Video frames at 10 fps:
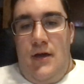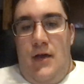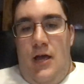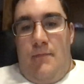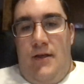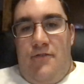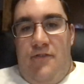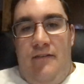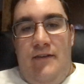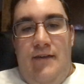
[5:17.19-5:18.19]
I mean, it's
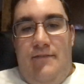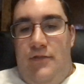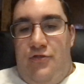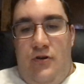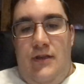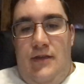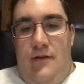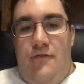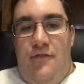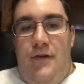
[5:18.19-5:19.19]
not like even 30
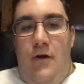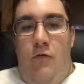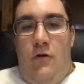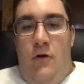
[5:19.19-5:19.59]
years ago where,